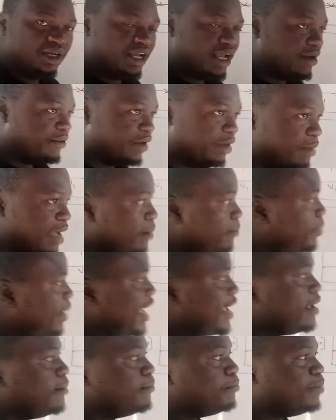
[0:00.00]
Remember
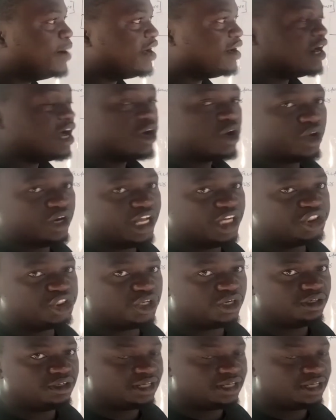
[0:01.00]
in parallel connection,